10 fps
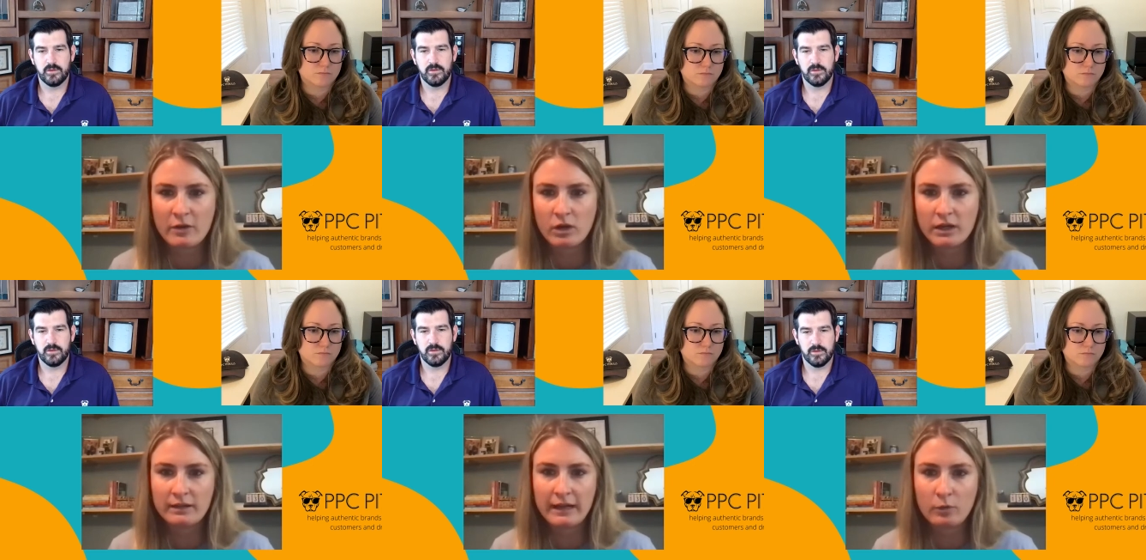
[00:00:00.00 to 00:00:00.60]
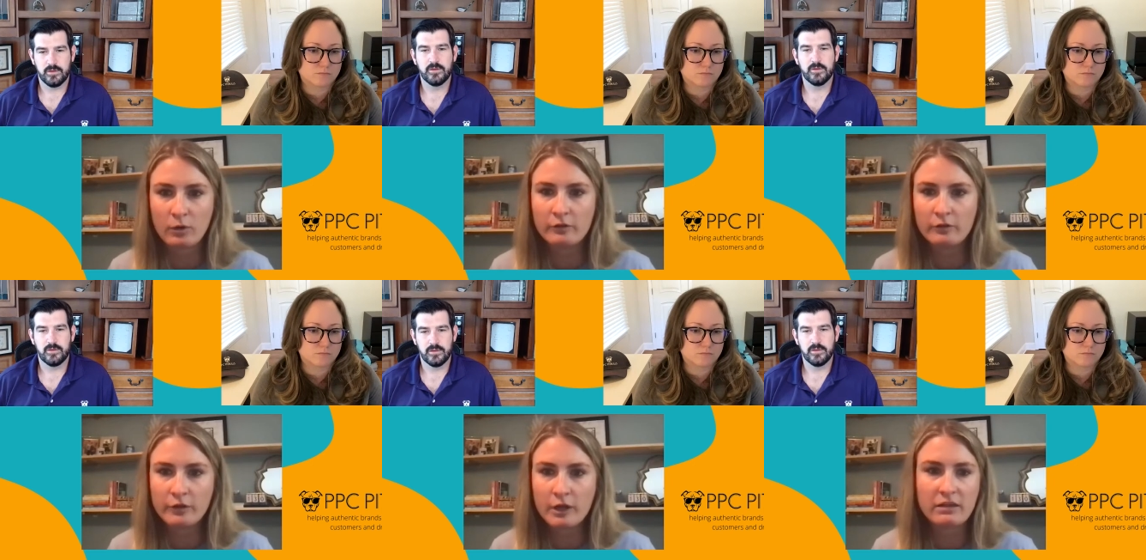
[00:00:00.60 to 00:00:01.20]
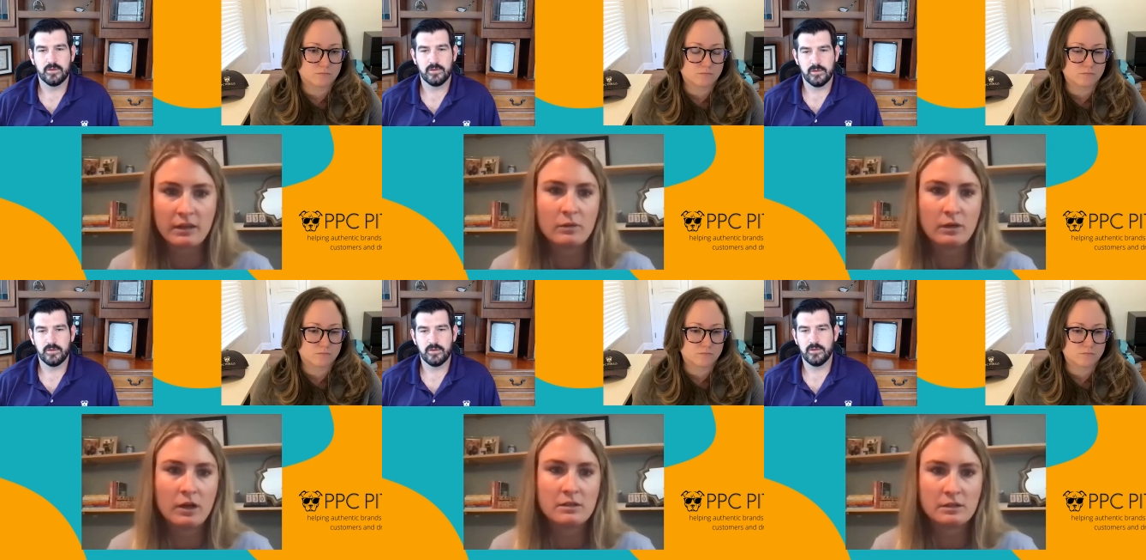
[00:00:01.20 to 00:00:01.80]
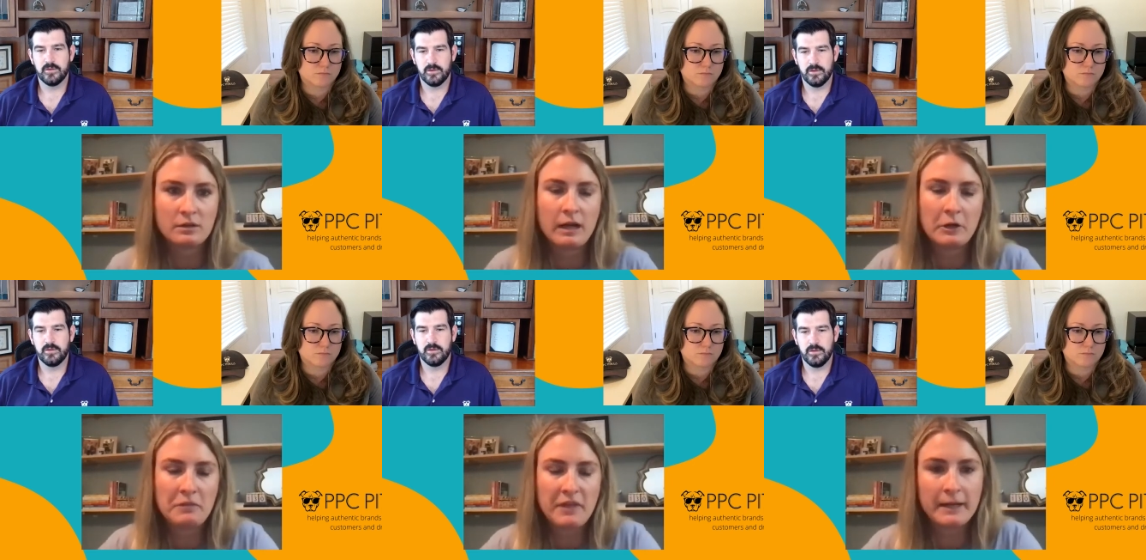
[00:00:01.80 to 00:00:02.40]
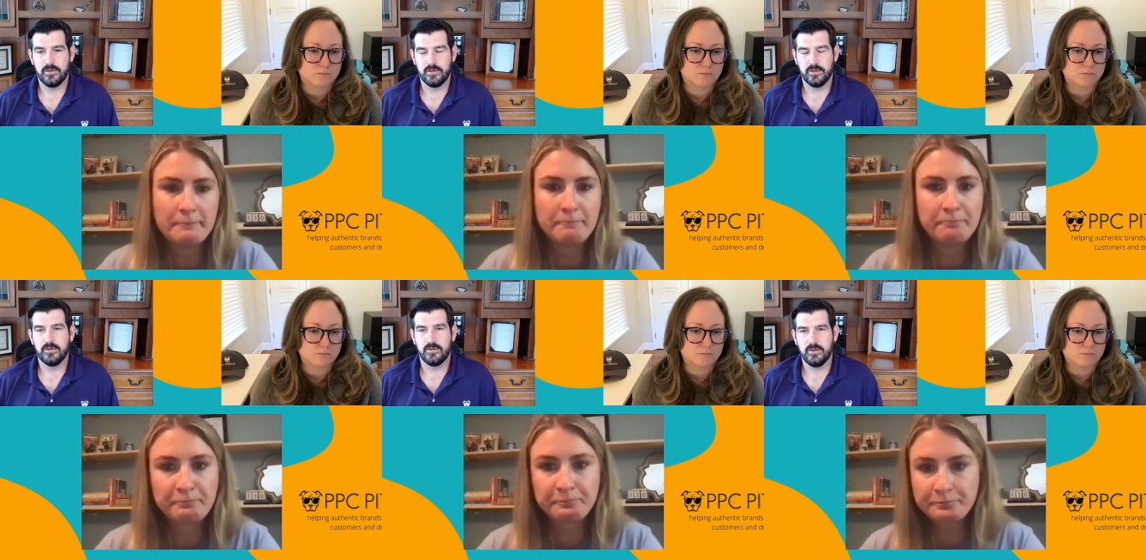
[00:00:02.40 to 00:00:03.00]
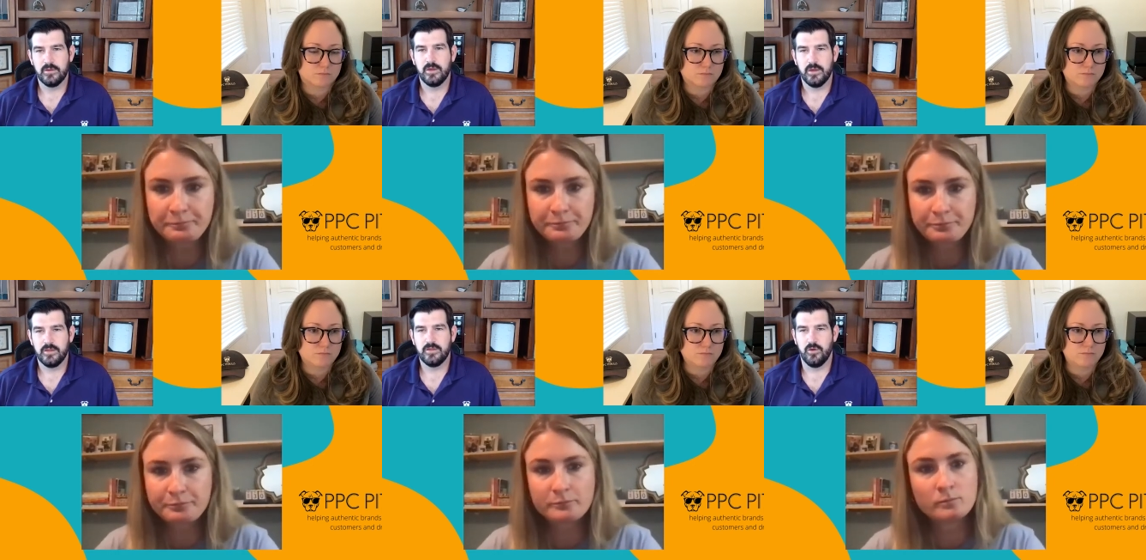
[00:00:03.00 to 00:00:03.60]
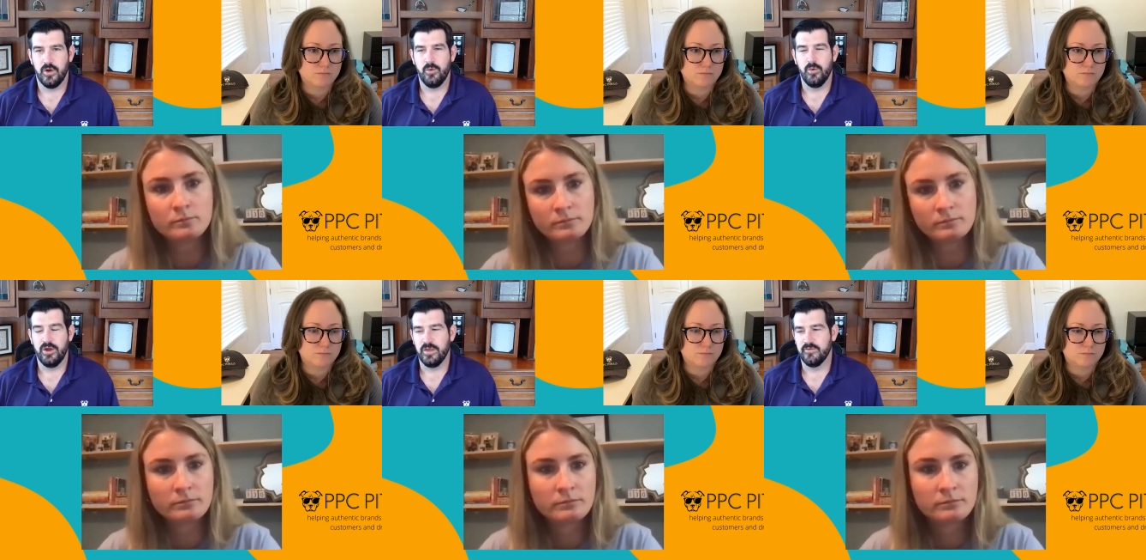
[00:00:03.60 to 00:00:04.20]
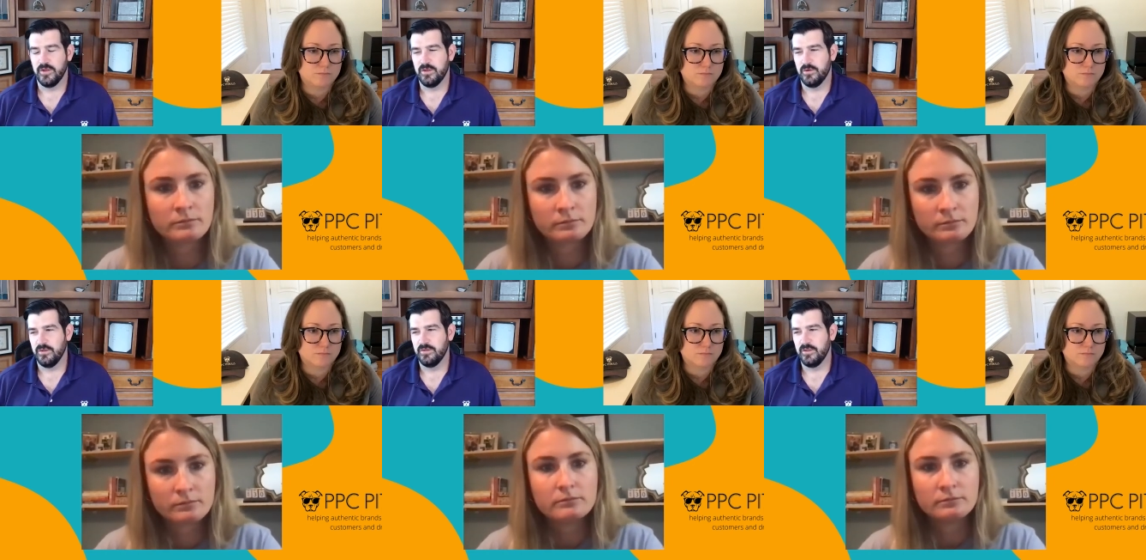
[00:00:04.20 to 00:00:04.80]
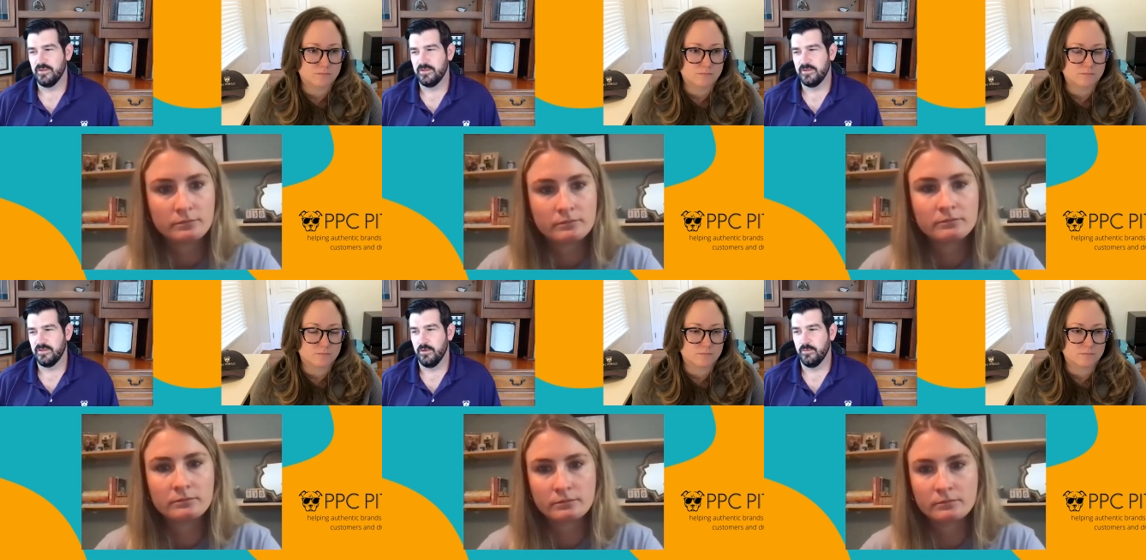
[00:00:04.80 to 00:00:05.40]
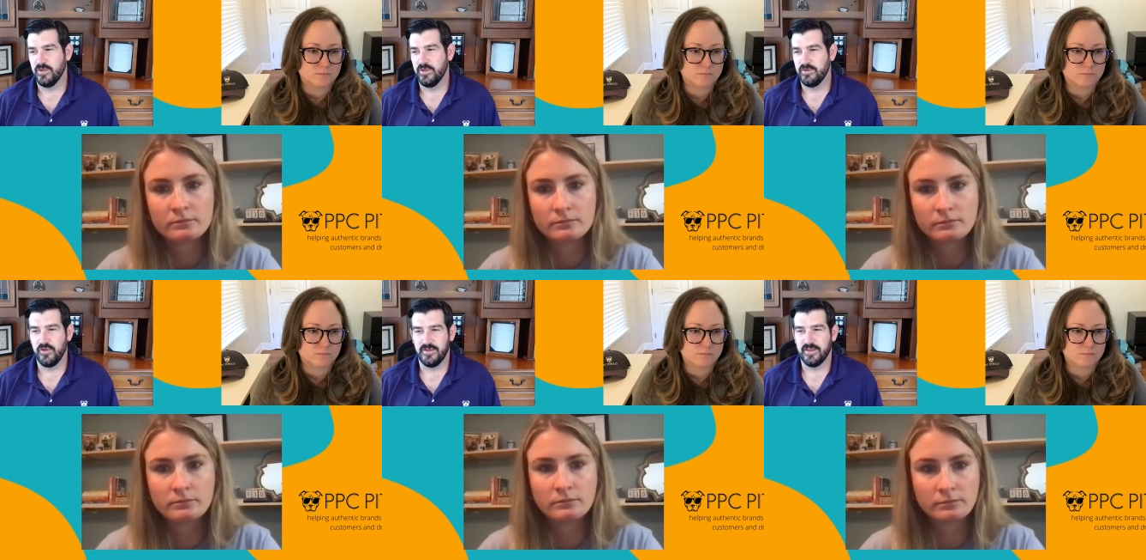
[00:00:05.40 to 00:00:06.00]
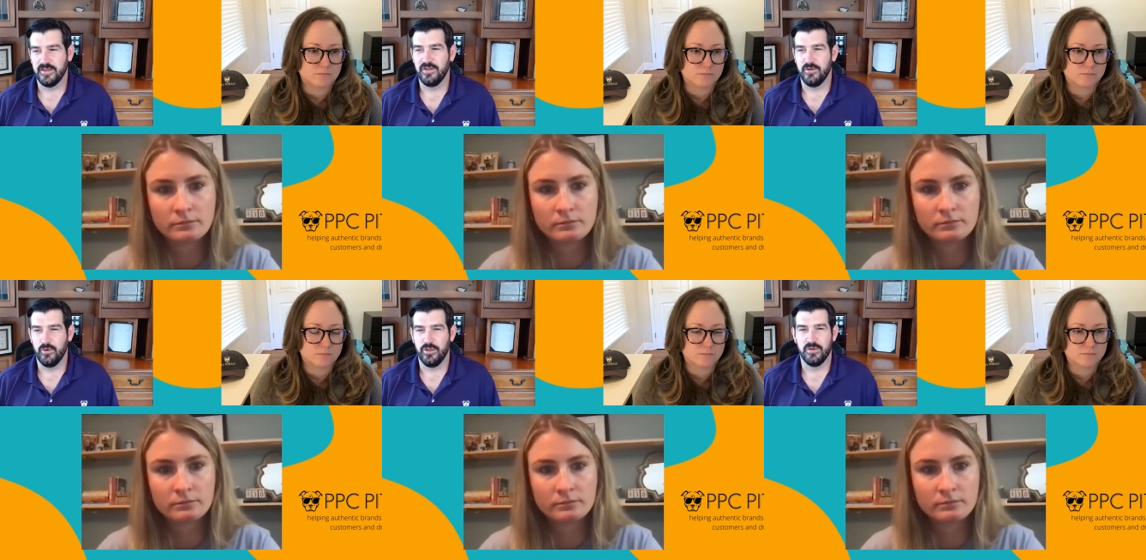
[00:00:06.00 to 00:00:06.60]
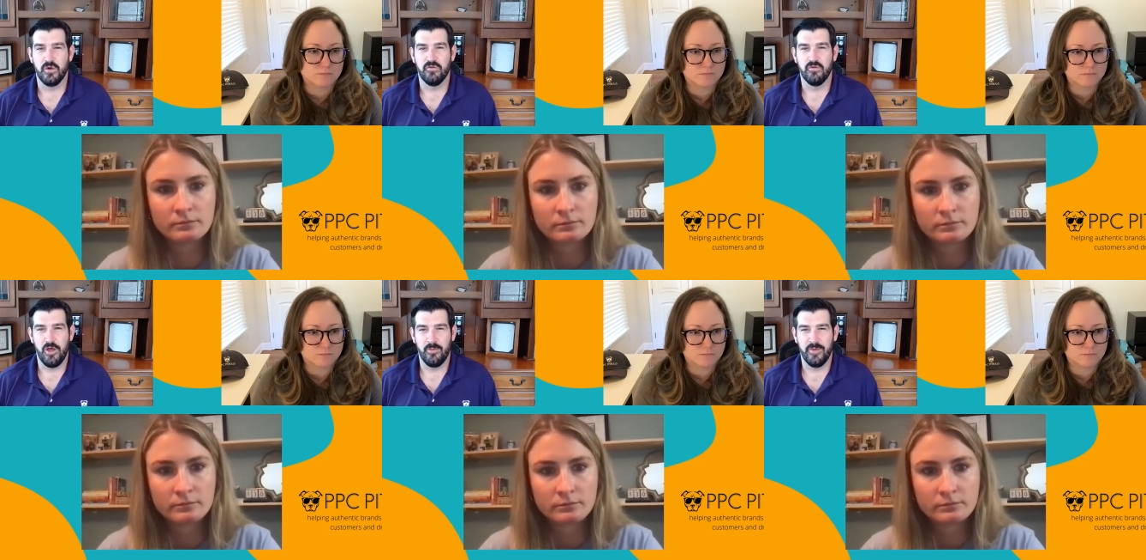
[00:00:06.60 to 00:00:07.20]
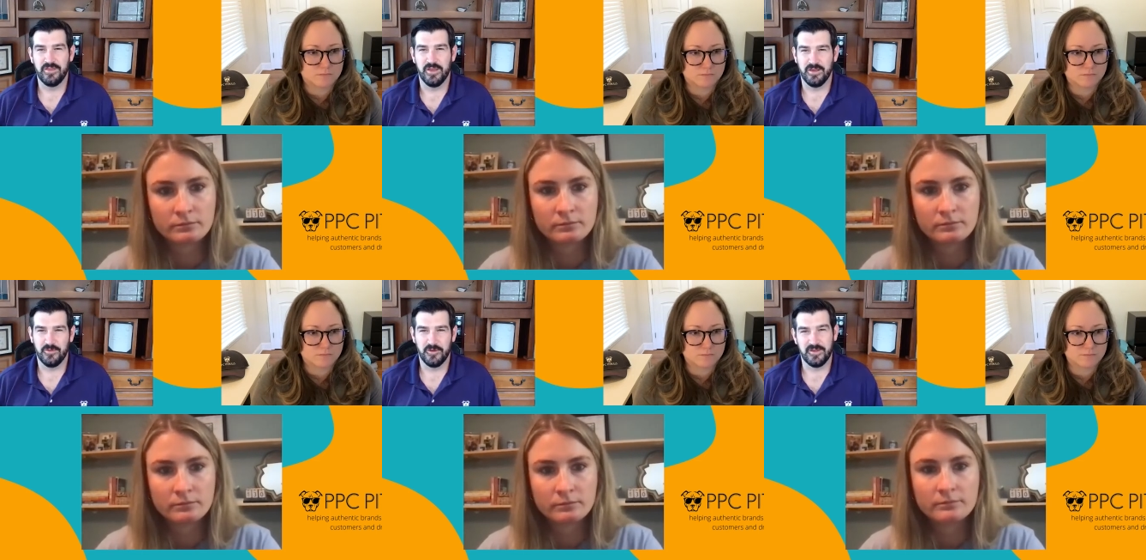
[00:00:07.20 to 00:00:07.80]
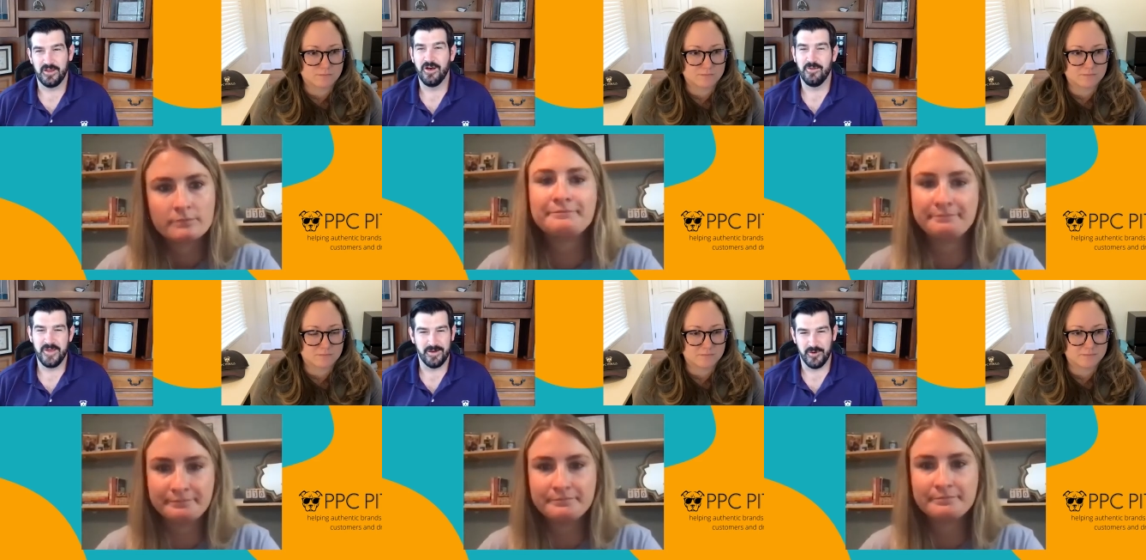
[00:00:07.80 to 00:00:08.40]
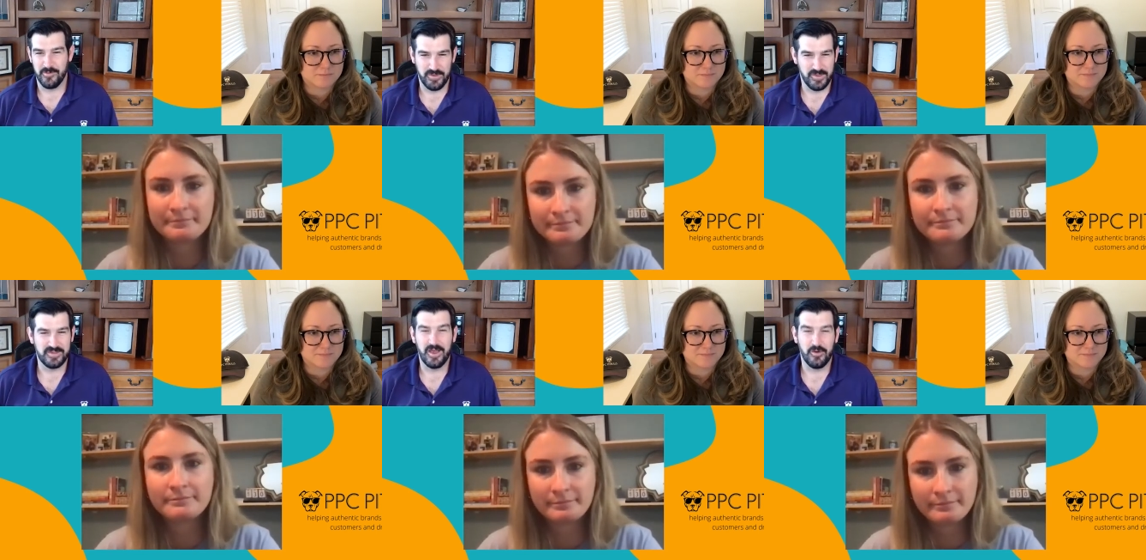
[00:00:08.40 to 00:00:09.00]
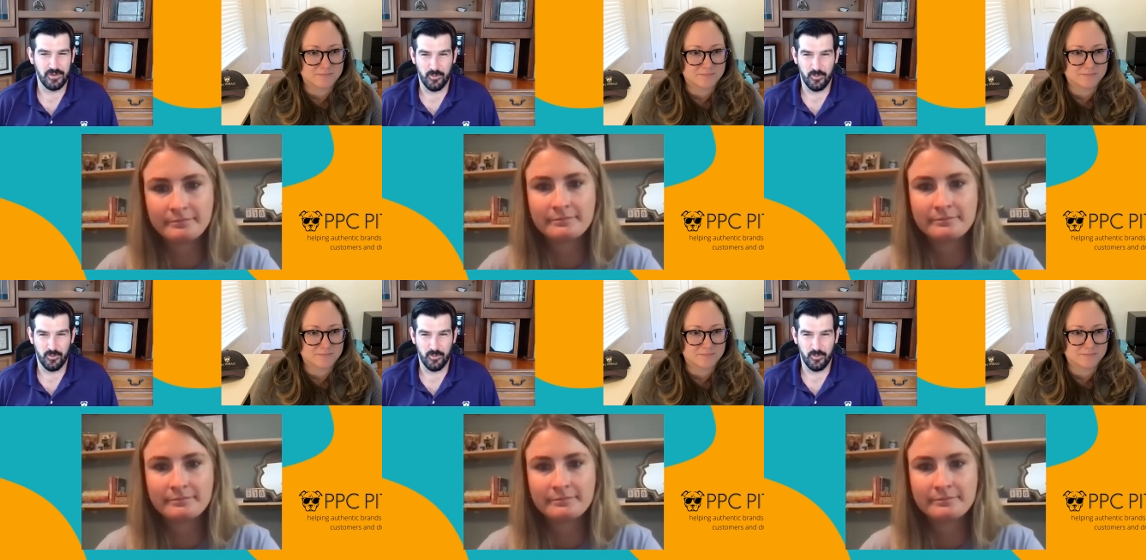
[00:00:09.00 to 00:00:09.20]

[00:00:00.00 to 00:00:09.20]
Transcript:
Speaker 1: framework and that workflow, I think will also help that.
Speaker 2: It's a great way to think of it too, in, in terms of because I feel like that's another one of those overwhelming things where it's like, oh mm-hmm. man, I'm going to put this out into the